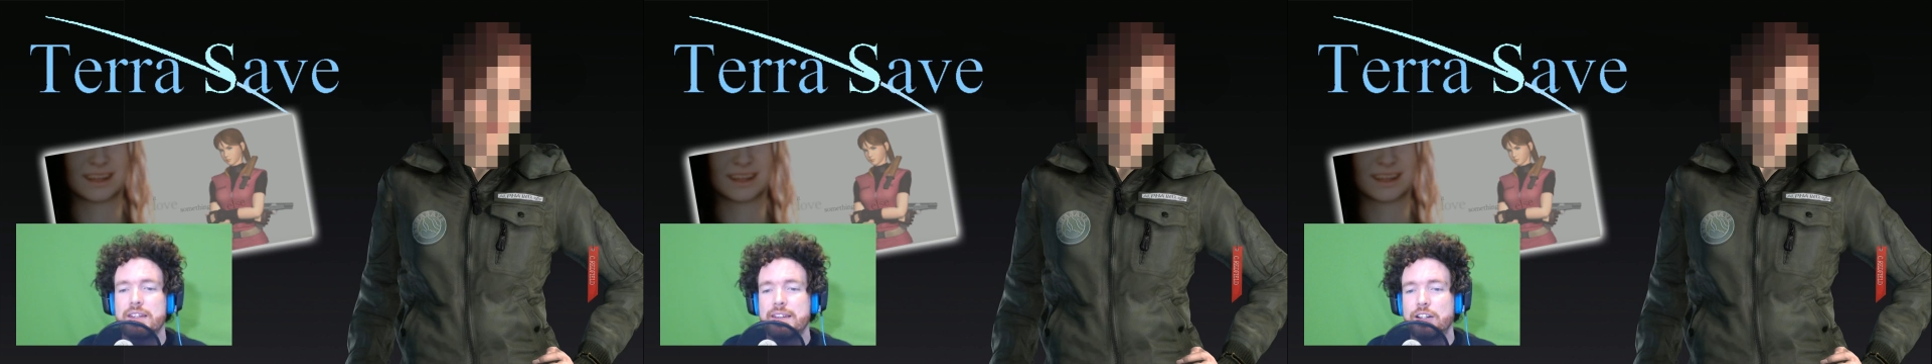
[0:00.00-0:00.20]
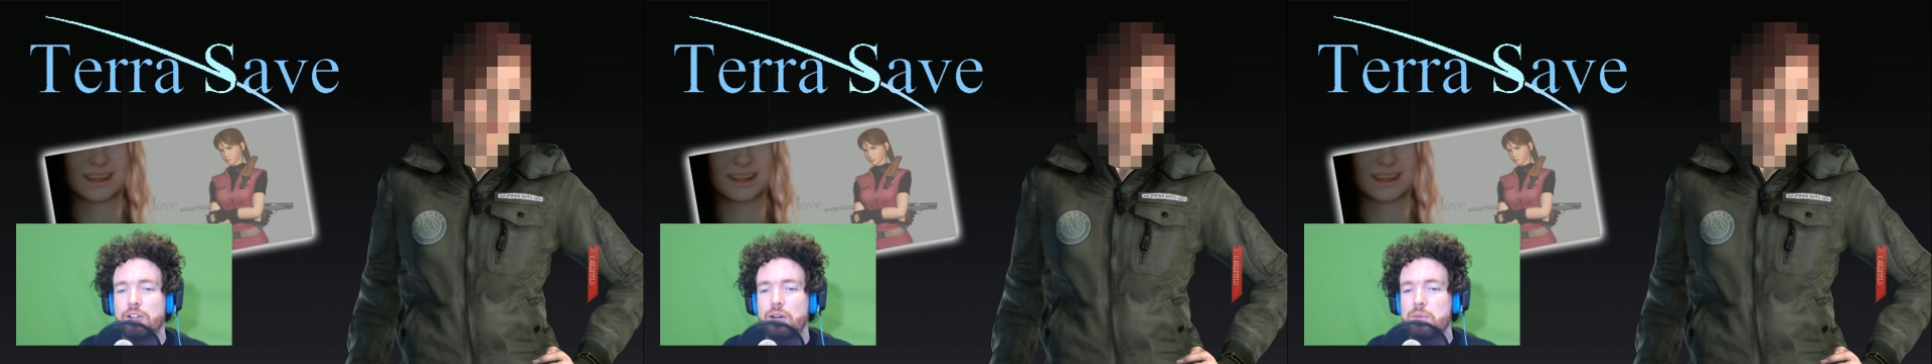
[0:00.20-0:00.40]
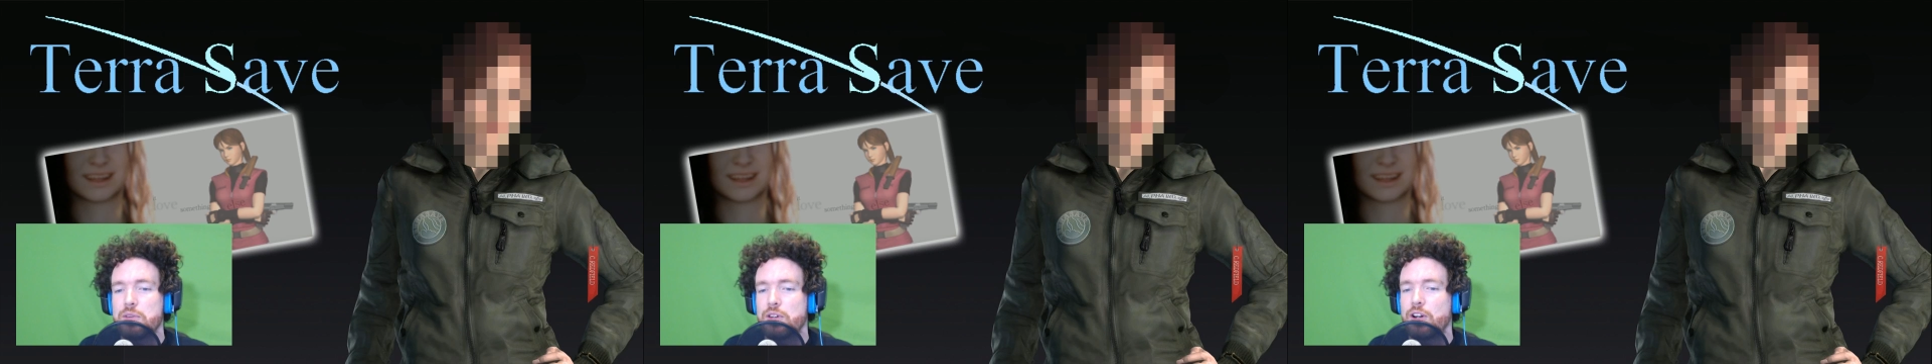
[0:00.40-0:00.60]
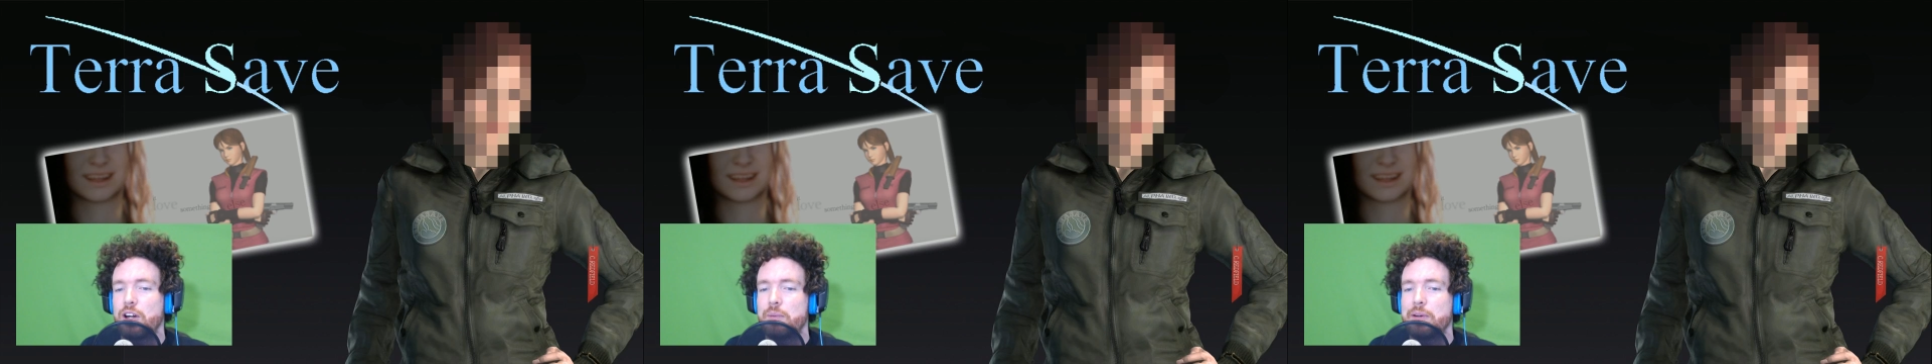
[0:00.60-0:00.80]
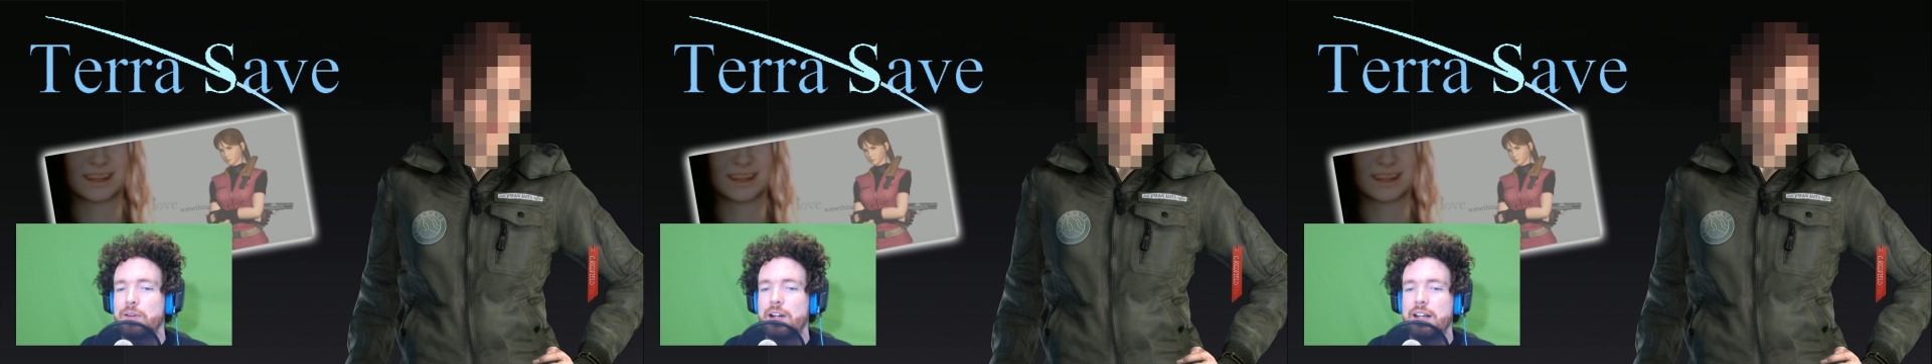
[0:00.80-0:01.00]
in the Crimson
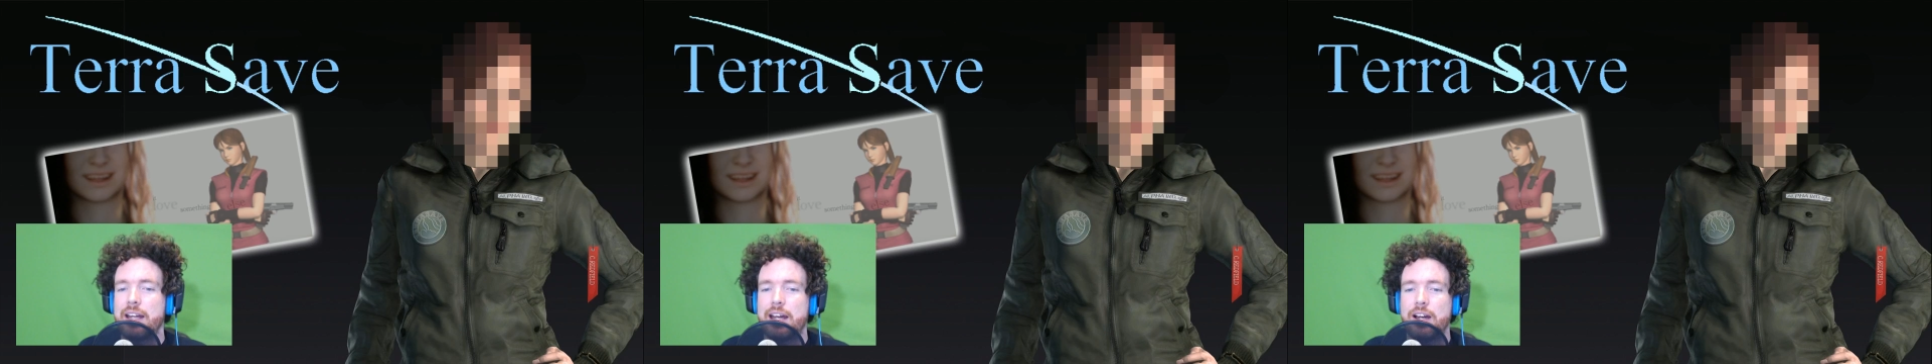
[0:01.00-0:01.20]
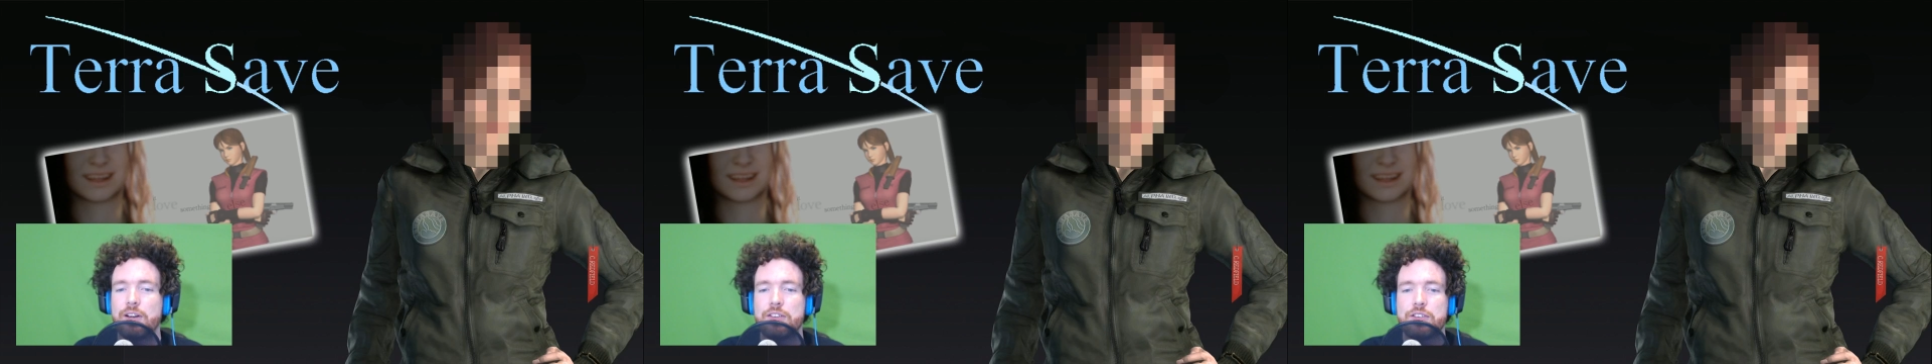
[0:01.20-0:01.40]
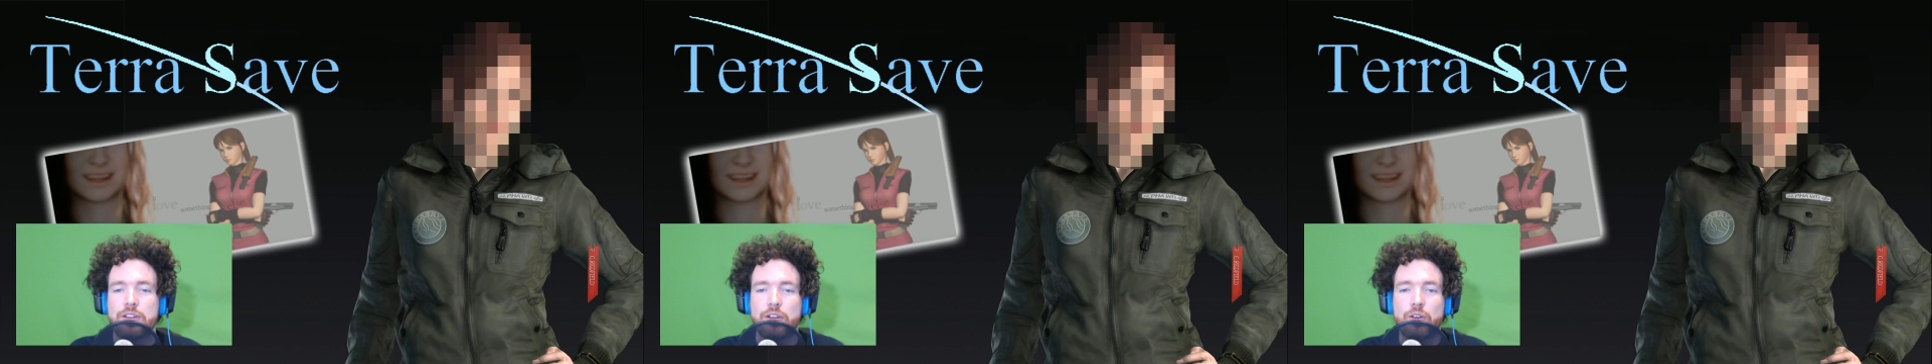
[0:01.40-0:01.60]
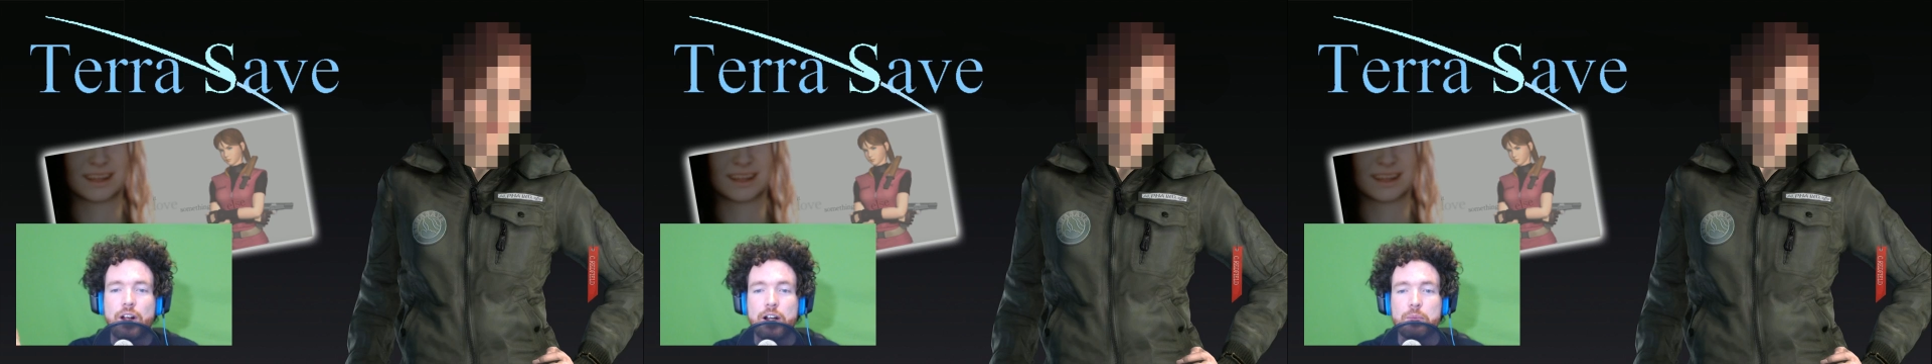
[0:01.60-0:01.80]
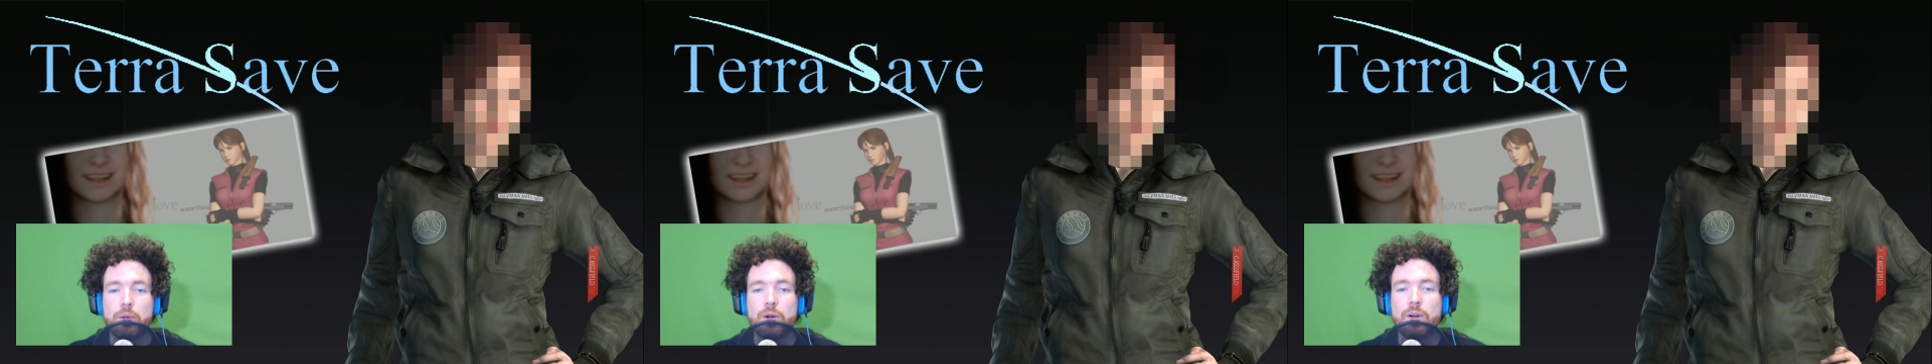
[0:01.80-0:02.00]
Army right now. It's
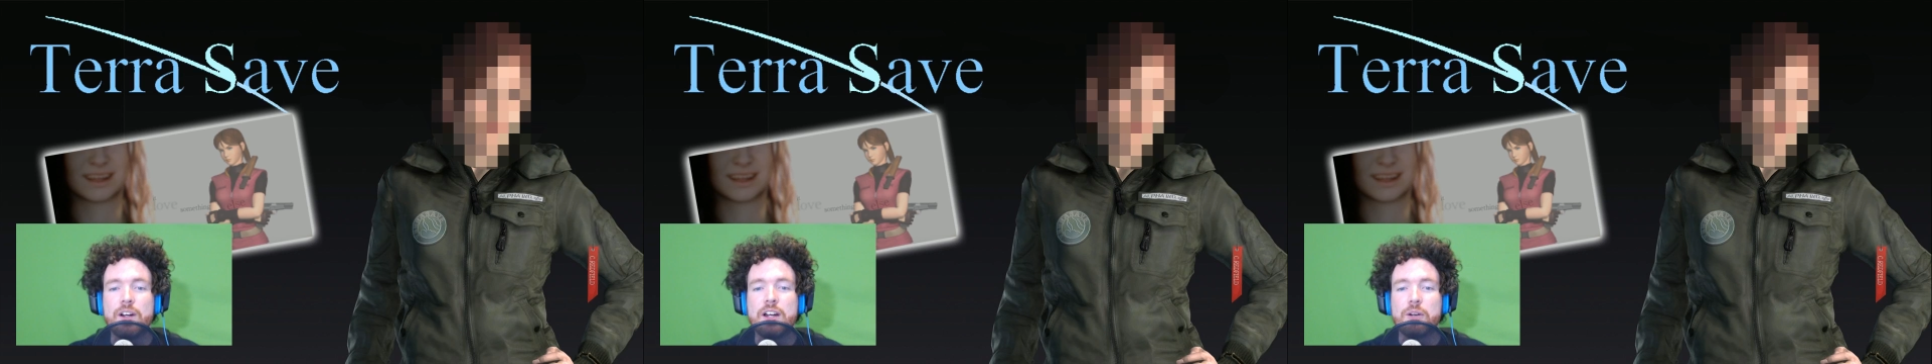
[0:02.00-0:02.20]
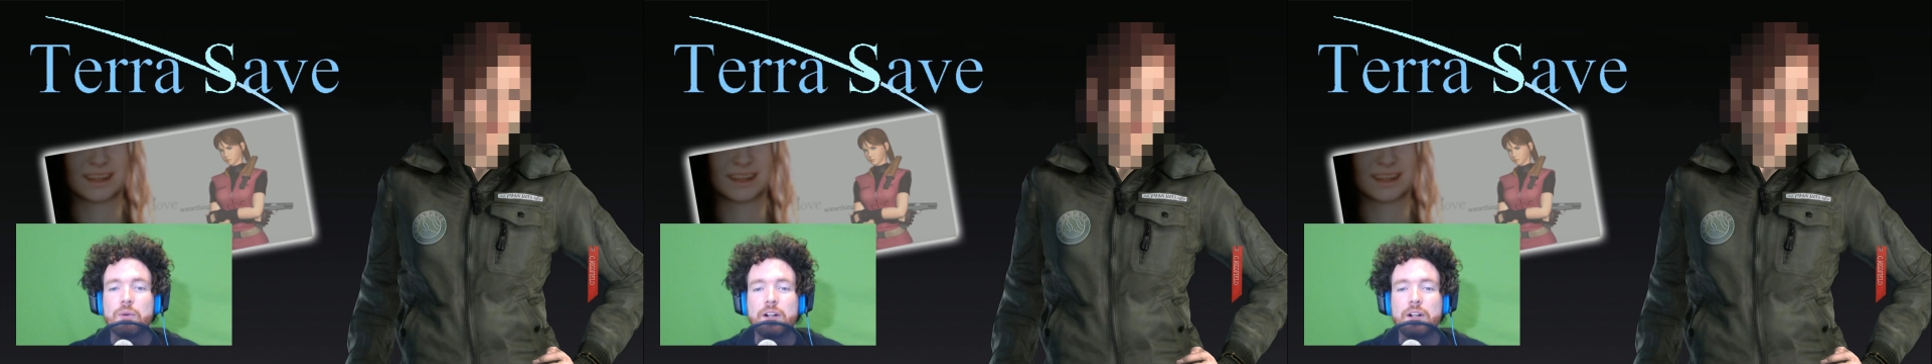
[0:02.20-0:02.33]
incredible.